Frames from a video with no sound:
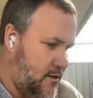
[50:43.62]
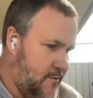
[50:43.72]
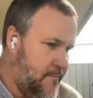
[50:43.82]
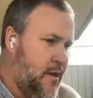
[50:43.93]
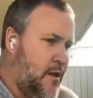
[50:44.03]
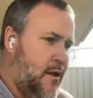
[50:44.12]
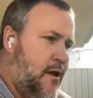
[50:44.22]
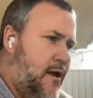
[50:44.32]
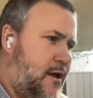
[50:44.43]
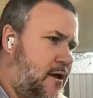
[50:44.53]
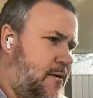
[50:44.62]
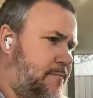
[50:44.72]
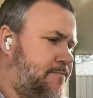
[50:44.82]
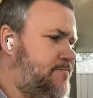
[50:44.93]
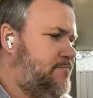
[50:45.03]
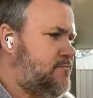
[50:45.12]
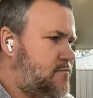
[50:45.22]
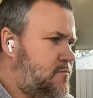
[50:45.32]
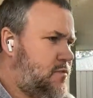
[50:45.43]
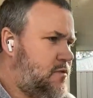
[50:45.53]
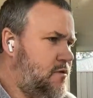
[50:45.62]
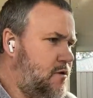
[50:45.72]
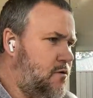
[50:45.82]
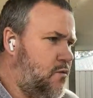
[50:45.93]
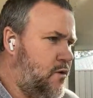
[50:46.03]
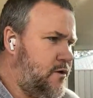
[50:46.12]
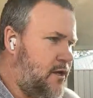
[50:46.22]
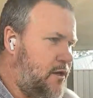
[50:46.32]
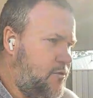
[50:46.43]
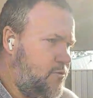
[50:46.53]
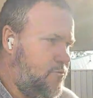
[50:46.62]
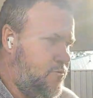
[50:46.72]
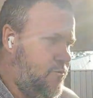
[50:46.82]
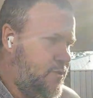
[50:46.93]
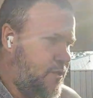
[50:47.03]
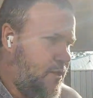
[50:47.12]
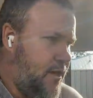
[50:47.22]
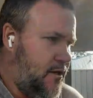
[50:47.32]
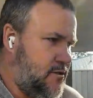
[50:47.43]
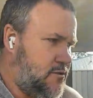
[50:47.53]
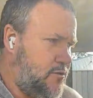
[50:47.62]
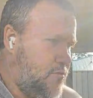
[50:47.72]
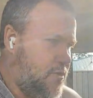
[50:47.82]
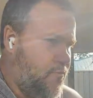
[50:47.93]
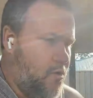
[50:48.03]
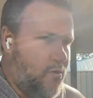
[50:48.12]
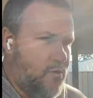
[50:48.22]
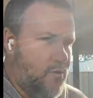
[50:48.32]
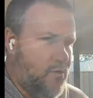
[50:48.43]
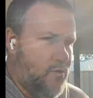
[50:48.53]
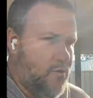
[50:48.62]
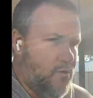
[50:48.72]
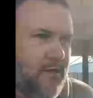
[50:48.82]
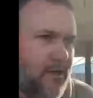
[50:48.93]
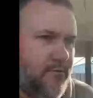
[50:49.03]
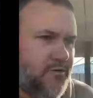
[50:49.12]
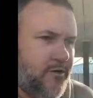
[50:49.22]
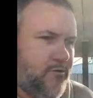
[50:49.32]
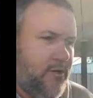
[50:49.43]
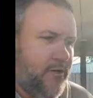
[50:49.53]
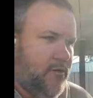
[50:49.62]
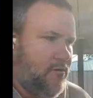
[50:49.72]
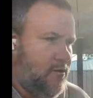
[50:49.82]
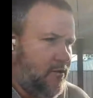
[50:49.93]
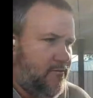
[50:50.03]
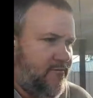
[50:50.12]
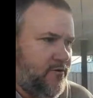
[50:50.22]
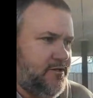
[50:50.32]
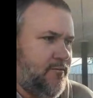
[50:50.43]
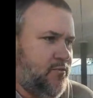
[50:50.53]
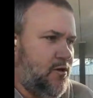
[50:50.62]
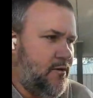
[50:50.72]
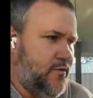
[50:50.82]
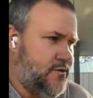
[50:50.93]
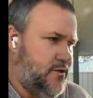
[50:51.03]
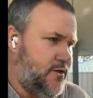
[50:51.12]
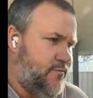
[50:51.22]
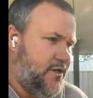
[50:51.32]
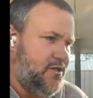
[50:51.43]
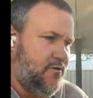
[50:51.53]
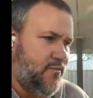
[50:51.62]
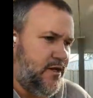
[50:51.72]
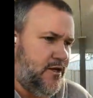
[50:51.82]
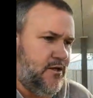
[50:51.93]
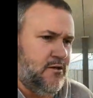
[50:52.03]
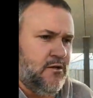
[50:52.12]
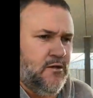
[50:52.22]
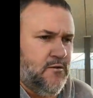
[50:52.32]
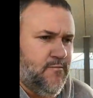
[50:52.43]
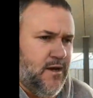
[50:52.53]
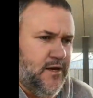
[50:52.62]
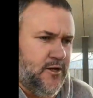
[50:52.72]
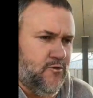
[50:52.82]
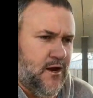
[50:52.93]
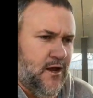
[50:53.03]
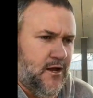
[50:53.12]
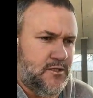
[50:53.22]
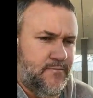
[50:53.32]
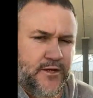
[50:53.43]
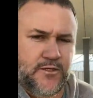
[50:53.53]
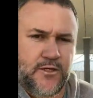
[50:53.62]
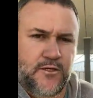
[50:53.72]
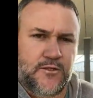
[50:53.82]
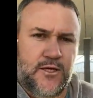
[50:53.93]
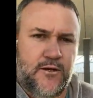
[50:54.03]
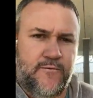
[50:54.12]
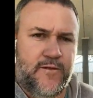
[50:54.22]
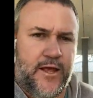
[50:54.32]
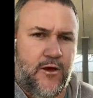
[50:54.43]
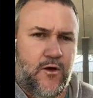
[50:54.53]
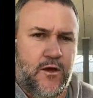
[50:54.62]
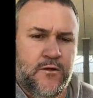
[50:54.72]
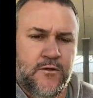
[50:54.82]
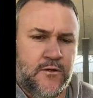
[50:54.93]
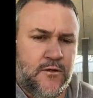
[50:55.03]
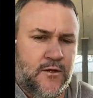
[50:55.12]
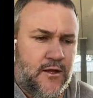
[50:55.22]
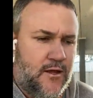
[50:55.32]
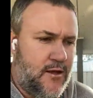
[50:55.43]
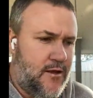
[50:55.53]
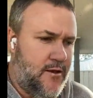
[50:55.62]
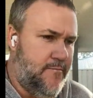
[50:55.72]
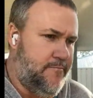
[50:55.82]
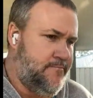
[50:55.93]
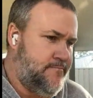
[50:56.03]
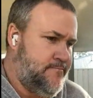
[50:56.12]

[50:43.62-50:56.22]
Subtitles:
yep. Um, what are you using as your support species generally? Like, for example, I'm using pigeon pea, butter grass, Mexican sunflower, um,